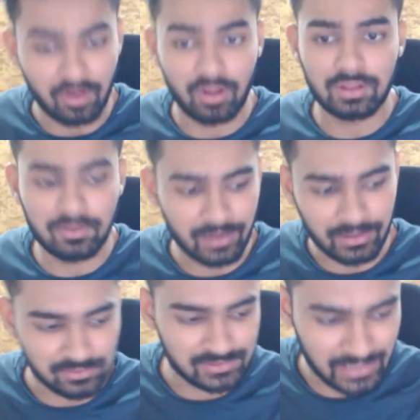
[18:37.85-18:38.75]
all the
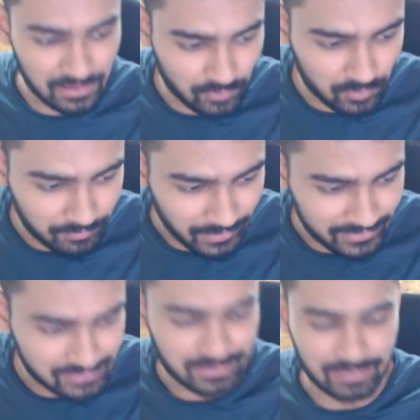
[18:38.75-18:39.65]
values equal to
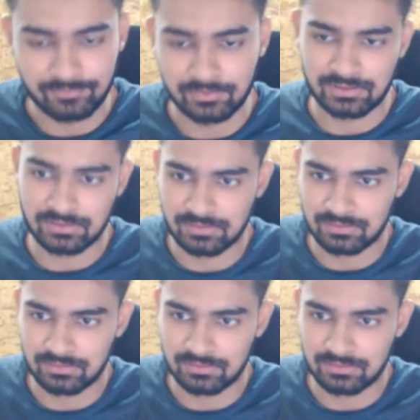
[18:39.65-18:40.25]
-9 first.